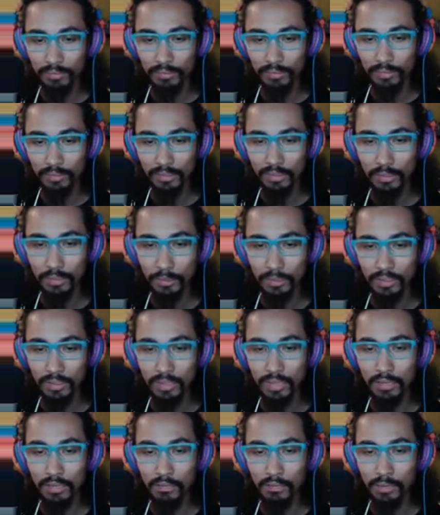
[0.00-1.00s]
And it was
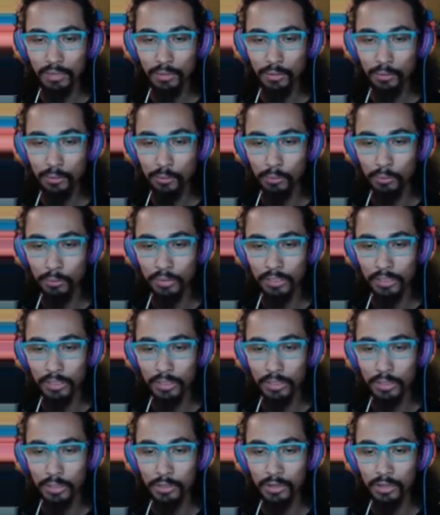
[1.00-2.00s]
kind of their whole
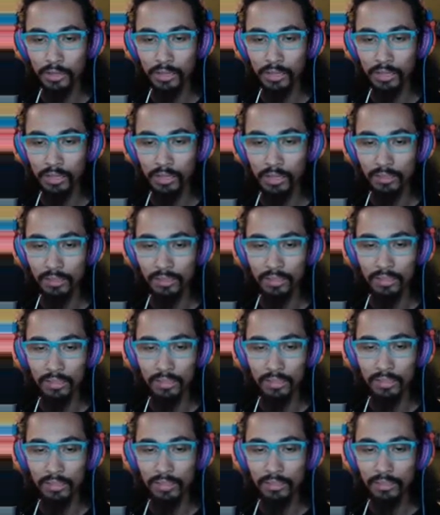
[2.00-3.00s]
signature thing:
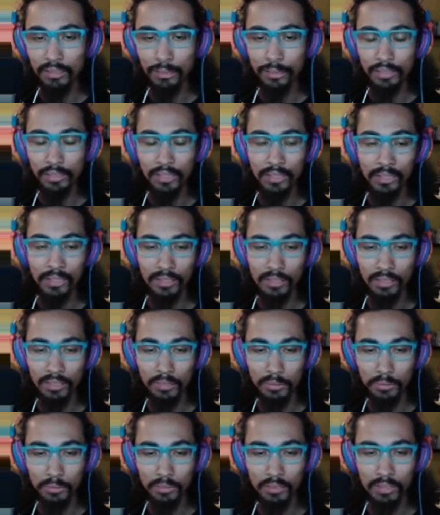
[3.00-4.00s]
clear
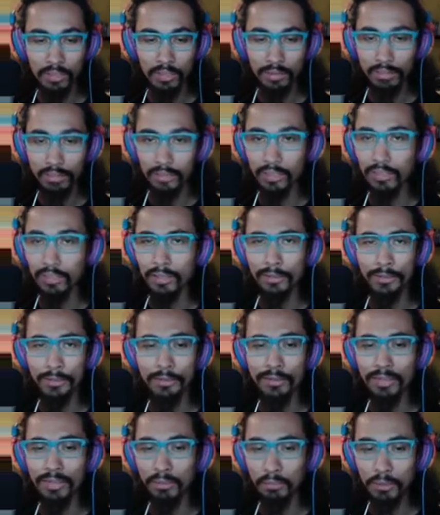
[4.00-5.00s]
taillights with every color
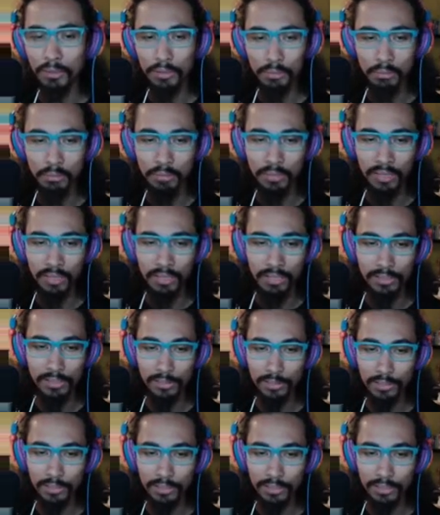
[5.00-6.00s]
light bulbs as
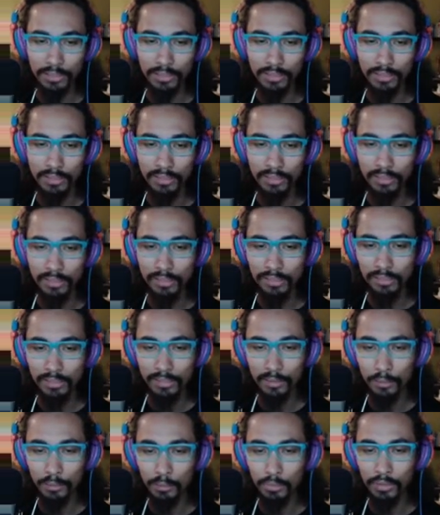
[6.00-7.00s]
your
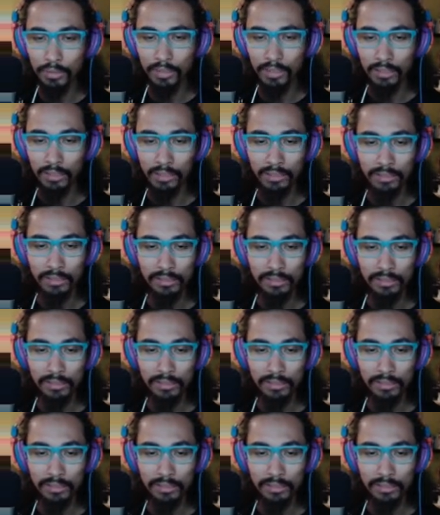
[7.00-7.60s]
brake lights.